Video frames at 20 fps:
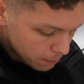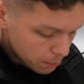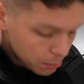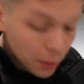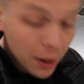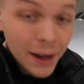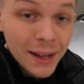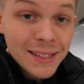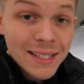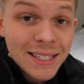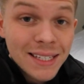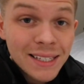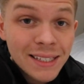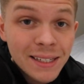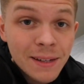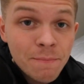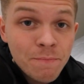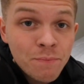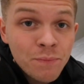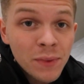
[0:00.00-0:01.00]

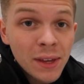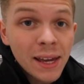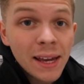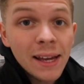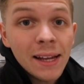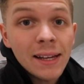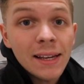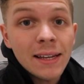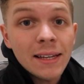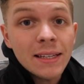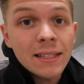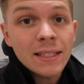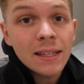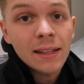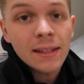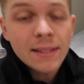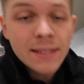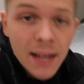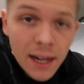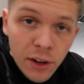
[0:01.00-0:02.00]
but it is in
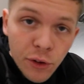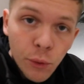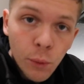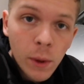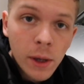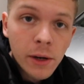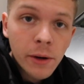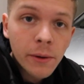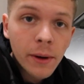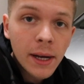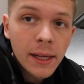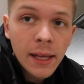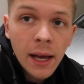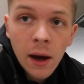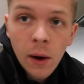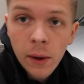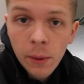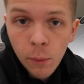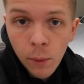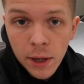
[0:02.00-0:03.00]
the dead of winter right
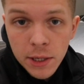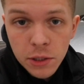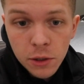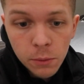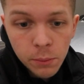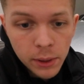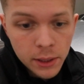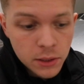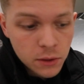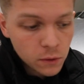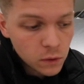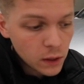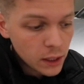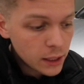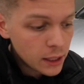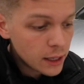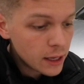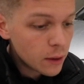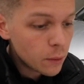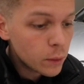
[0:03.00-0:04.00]
now in Western
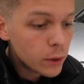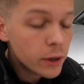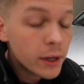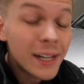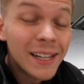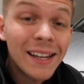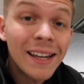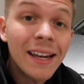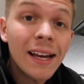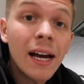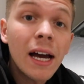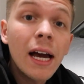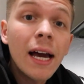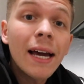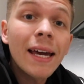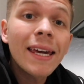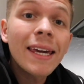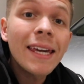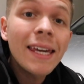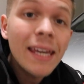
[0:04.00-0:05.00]
Pennsylvania, and we are getting
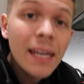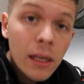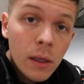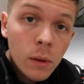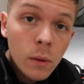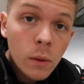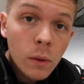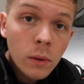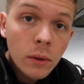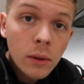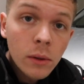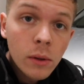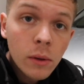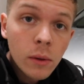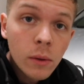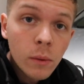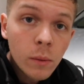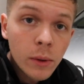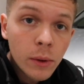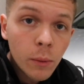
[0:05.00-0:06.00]
killed
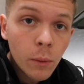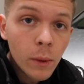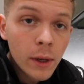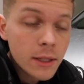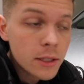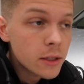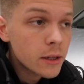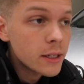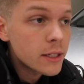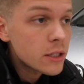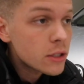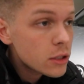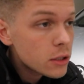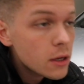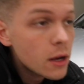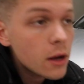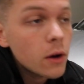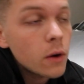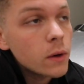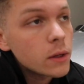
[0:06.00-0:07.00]
with winter and
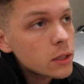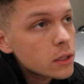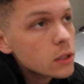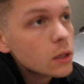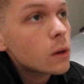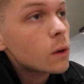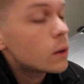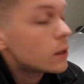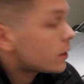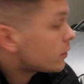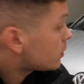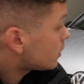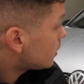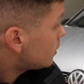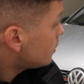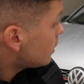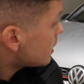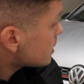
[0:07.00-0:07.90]
snow and salt and everything. You